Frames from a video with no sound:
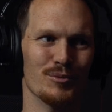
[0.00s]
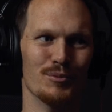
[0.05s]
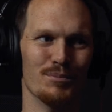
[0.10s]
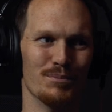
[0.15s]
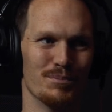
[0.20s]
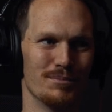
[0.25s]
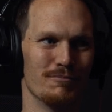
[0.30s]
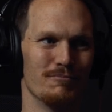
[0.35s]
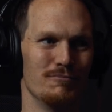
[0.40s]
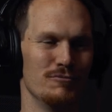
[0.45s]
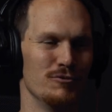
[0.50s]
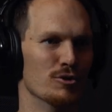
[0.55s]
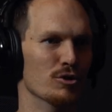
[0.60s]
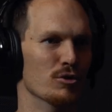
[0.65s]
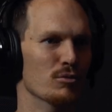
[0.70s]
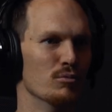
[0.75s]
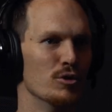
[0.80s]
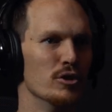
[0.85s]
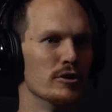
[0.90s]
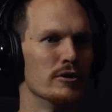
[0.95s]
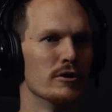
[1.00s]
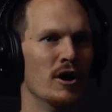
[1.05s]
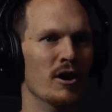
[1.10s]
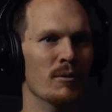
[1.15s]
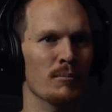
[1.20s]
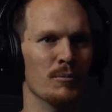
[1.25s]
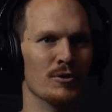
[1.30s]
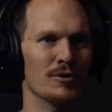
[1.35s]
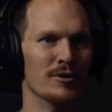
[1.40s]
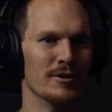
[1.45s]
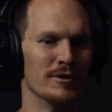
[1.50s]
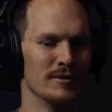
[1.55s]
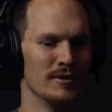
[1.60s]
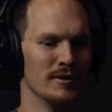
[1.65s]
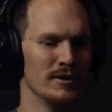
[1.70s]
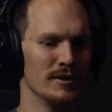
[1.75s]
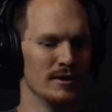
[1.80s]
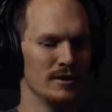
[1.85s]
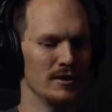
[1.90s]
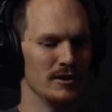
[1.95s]
were, really humble. And,
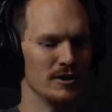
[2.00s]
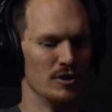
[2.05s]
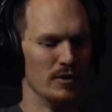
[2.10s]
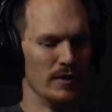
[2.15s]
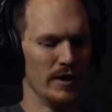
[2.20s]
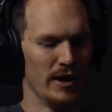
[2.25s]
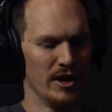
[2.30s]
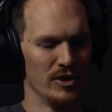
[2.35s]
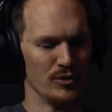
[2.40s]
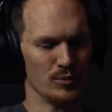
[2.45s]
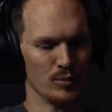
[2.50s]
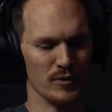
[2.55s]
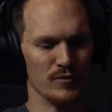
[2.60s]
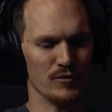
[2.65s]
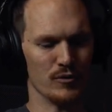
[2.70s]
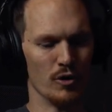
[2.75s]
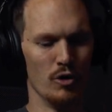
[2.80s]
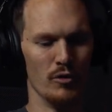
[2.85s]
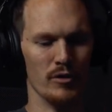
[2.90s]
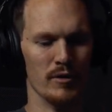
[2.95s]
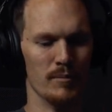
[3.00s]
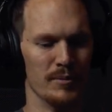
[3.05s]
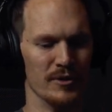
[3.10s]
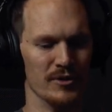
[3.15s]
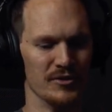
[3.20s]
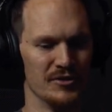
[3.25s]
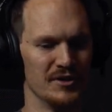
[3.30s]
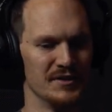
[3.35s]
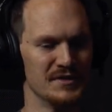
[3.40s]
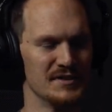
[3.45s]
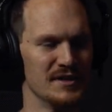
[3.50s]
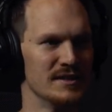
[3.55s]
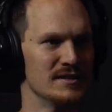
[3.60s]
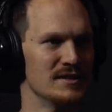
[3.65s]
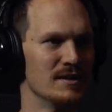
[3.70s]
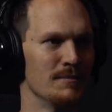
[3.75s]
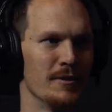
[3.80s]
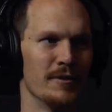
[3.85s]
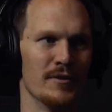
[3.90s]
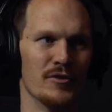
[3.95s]
as we've grown the business, that's
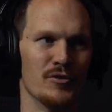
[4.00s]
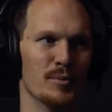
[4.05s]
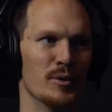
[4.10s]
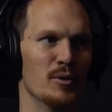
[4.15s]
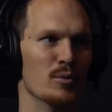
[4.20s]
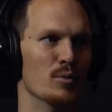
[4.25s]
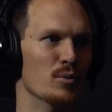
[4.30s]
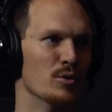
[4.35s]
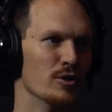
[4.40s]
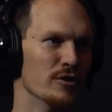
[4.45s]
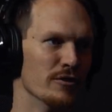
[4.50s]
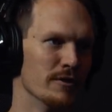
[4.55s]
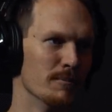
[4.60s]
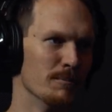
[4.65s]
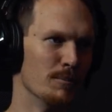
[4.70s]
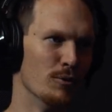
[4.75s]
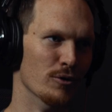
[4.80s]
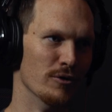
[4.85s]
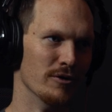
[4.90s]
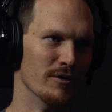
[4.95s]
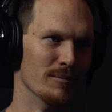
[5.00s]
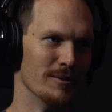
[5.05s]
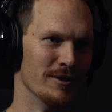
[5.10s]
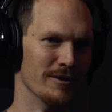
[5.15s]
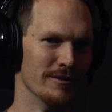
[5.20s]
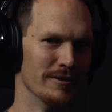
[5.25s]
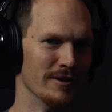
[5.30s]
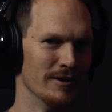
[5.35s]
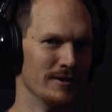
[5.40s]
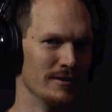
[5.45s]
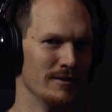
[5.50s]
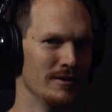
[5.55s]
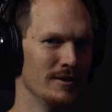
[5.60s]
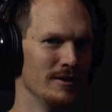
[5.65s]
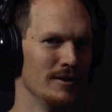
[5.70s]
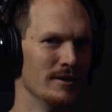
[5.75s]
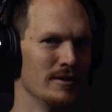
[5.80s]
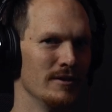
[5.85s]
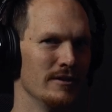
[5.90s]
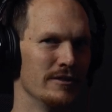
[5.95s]
something that's been really important to me that
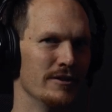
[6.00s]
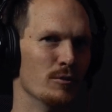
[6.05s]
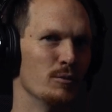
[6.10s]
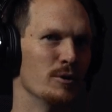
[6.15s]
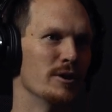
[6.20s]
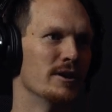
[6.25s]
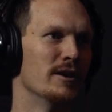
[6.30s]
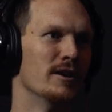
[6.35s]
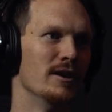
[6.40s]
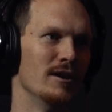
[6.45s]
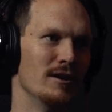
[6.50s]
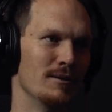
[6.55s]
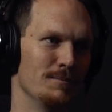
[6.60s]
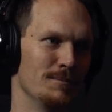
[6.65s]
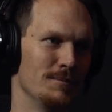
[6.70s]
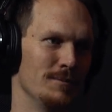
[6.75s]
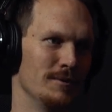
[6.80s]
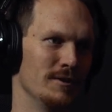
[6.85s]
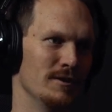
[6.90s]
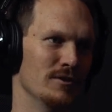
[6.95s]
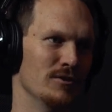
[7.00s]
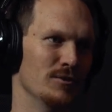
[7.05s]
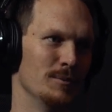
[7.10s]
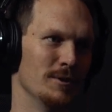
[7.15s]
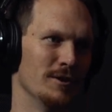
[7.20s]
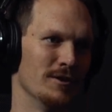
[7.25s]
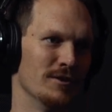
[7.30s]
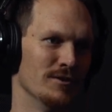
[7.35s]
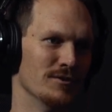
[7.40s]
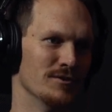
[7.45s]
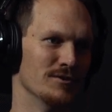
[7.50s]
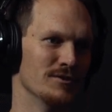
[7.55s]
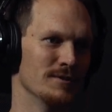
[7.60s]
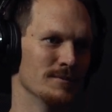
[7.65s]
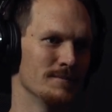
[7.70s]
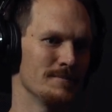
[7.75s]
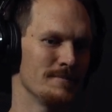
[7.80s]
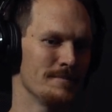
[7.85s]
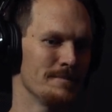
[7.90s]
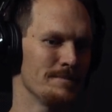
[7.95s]
we keep is because
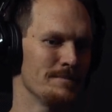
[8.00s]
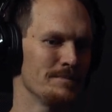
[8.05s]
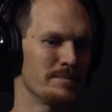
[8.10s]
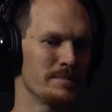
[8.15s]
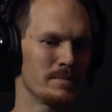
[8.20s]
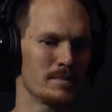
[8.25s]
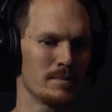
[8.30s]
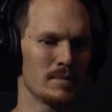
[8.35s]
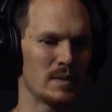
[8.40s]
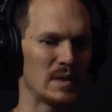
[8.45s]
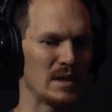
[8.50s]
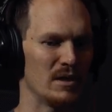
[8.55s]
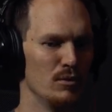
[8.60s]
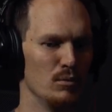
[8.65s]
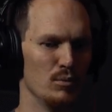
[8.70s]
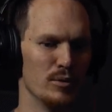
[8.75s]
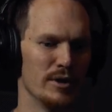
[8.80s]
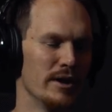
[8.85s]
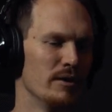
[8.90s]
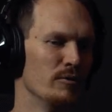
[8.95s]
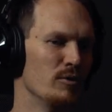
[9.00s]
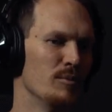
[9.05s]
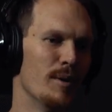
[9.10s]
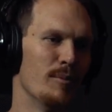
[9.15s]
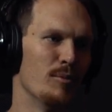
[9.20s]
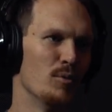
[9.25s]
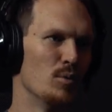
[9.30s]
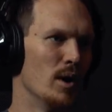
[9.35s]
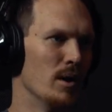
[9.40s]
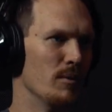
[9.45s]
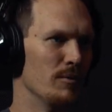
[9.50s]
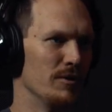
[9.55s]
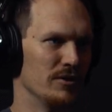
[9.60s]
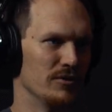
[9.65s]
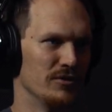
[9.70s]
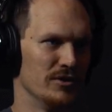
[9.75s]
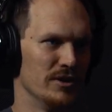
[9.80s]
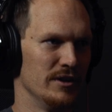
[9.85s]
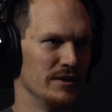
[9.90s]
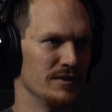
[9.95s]
we got to remember why we
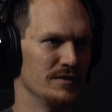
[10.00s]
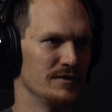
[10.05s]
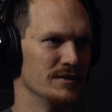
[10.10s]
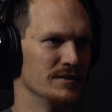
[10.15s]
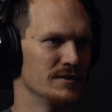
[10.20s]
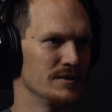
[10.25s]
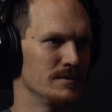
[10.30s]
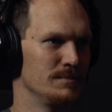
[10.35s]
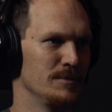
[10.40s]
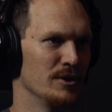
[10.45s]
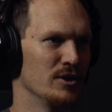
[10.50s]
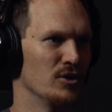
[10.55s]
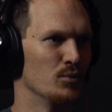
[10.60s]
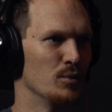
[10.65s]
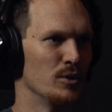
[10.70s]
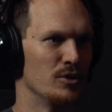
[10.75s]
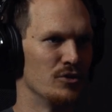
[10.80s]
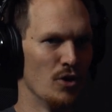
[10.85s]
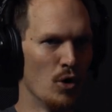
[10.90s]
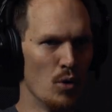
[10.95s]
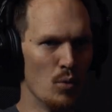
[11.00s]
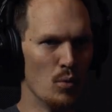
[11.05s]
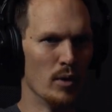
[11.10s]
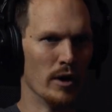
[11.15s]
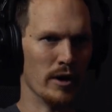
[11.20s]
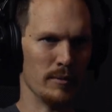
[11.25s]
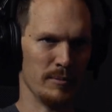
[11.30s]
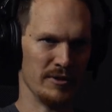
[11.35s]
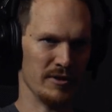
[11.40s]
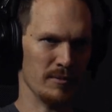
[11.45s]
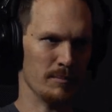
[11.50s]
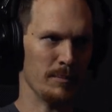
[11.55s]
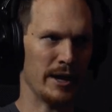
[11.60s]
exist. It's because we don't want to be the